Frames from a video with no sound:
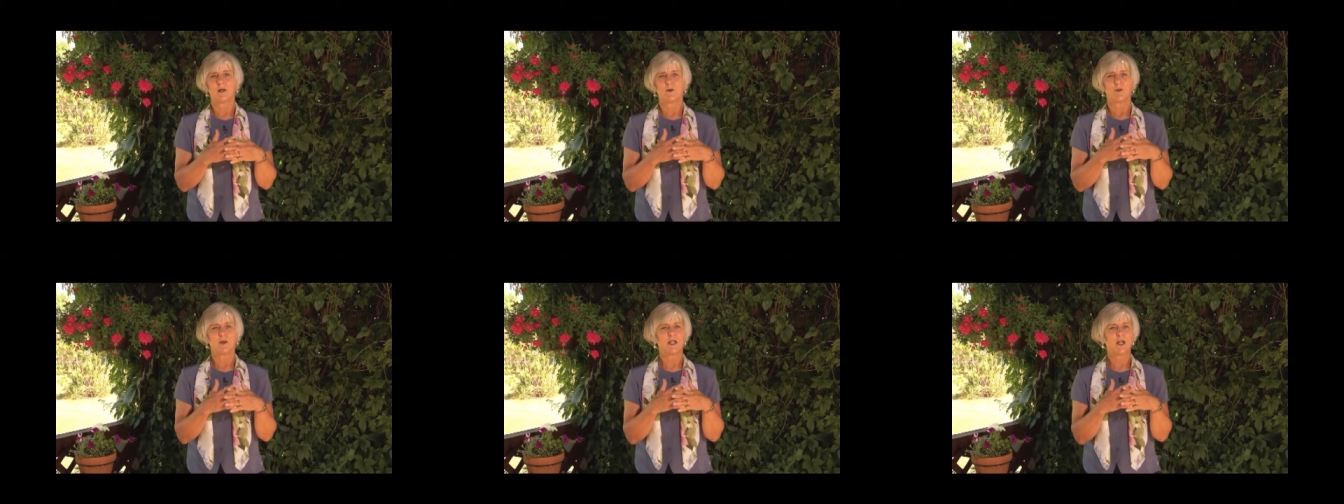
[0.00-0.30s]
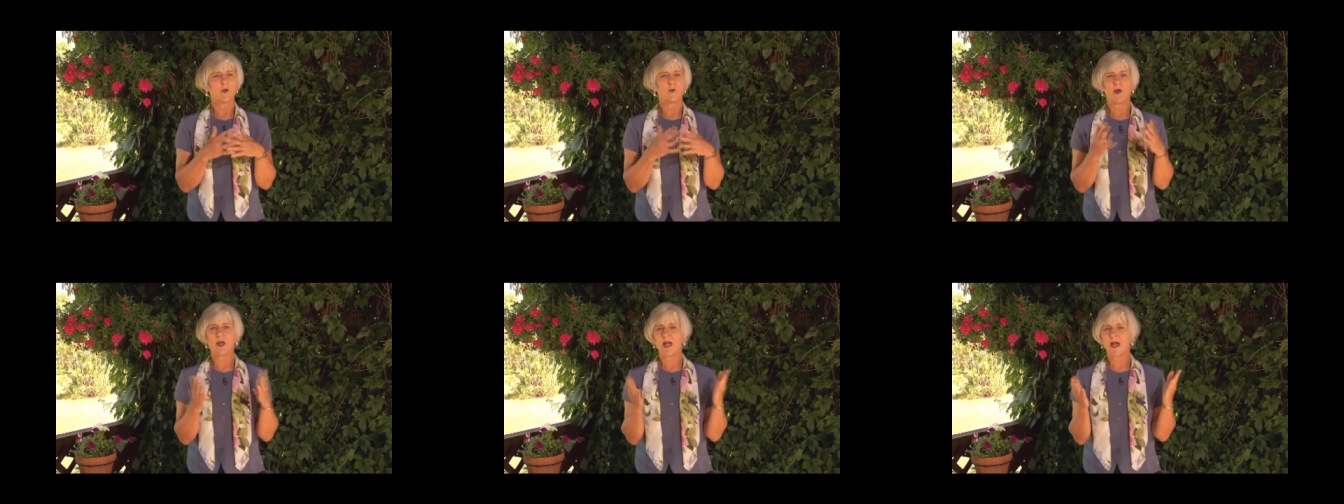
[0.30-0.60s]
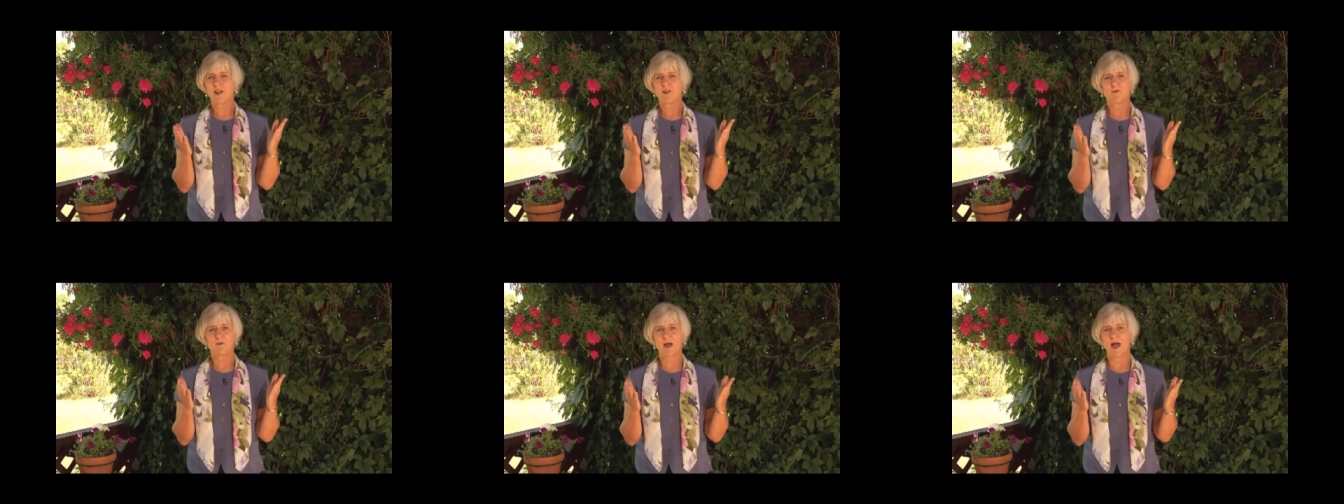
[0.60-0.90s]
we get way
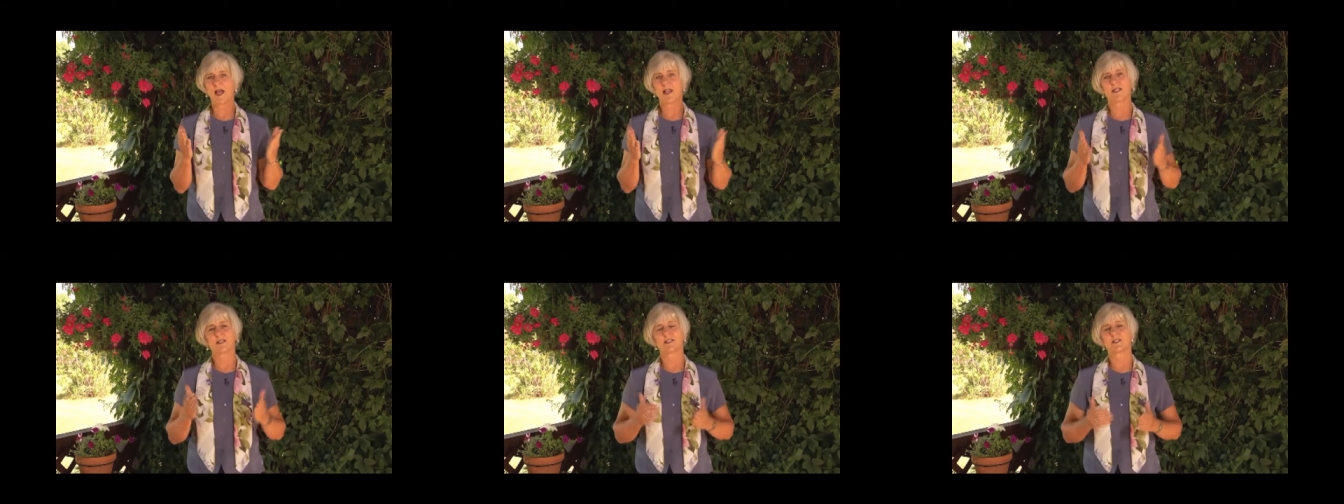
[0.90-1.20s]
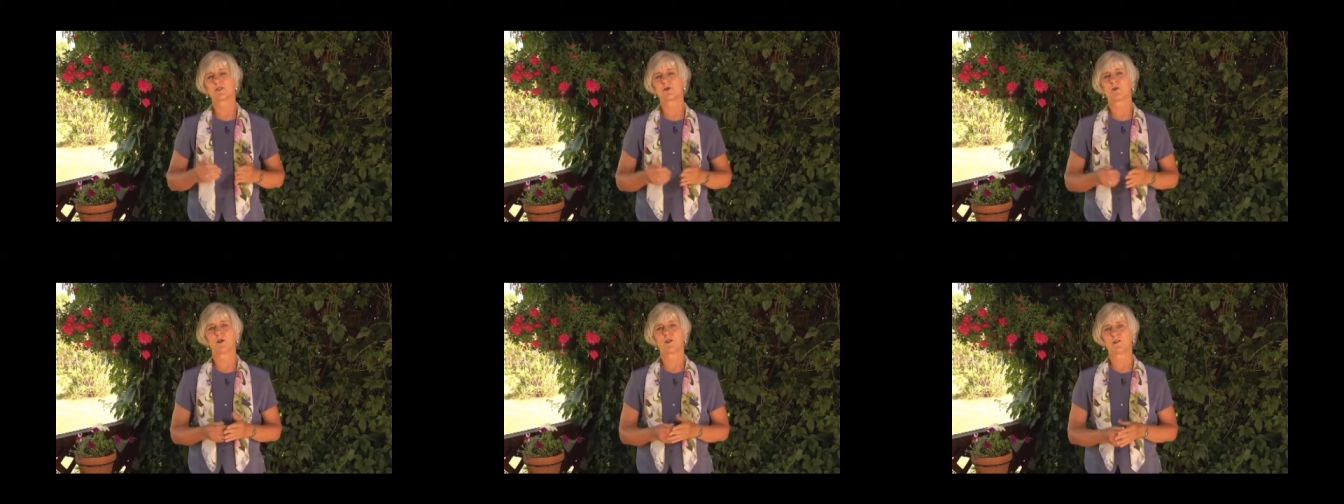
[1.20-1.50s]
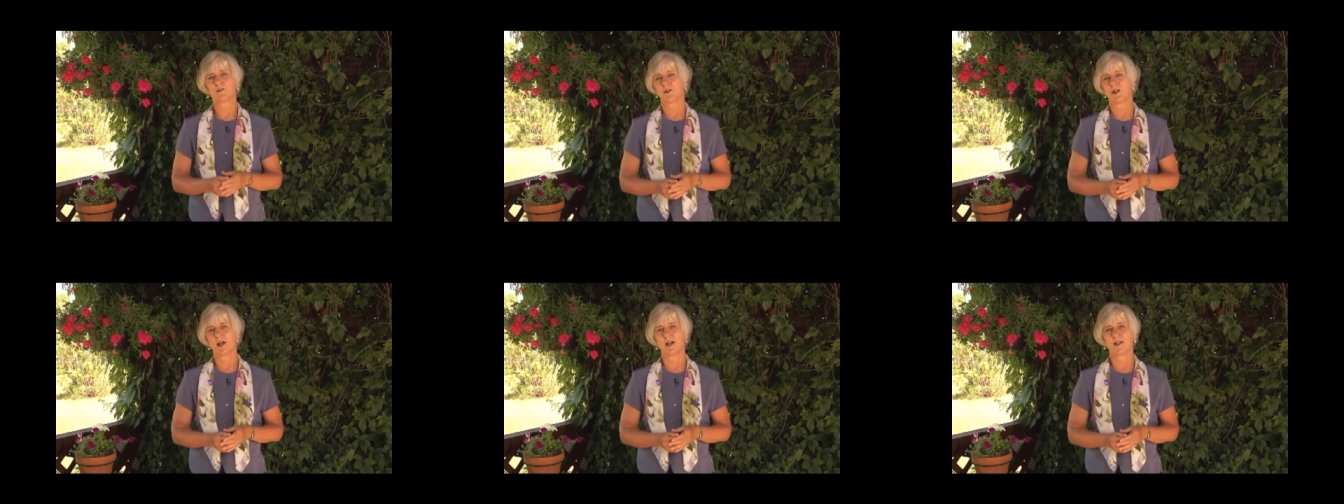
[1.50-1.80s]
out of balance when
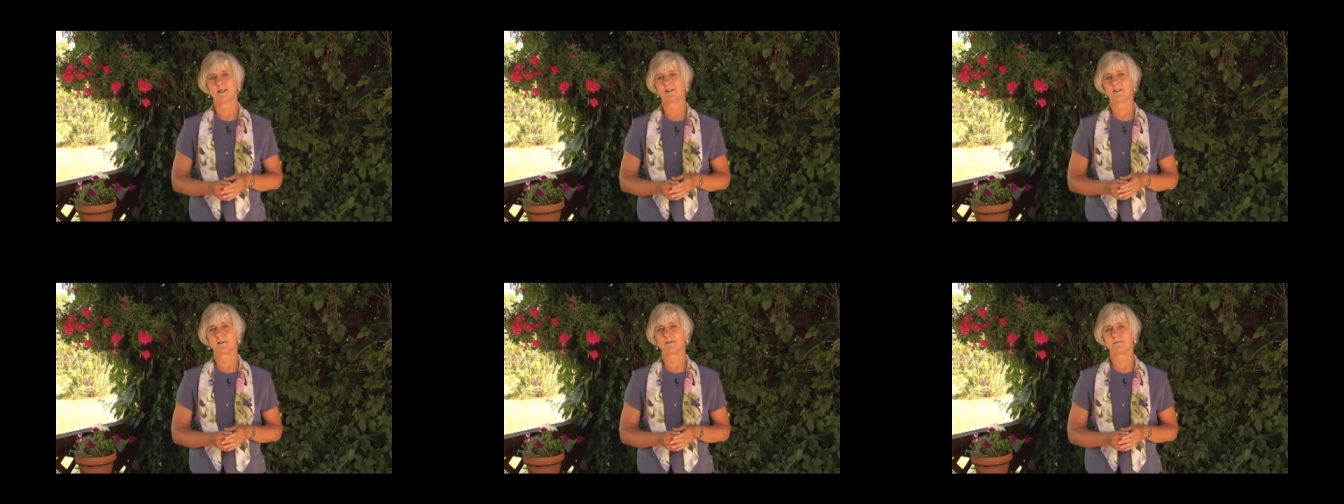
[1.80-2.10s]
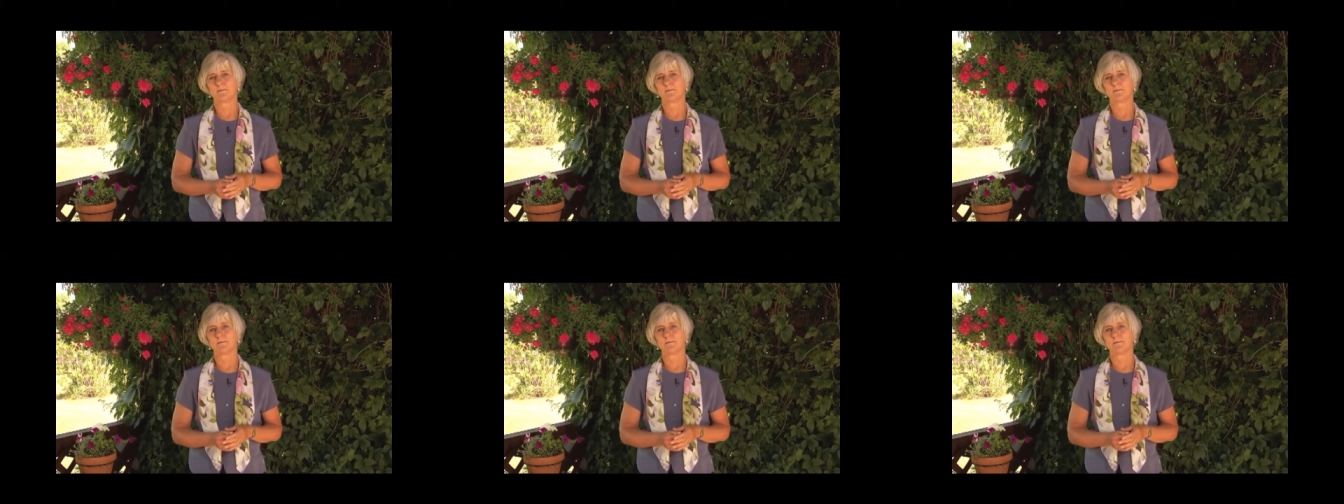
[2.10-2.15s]
they're not.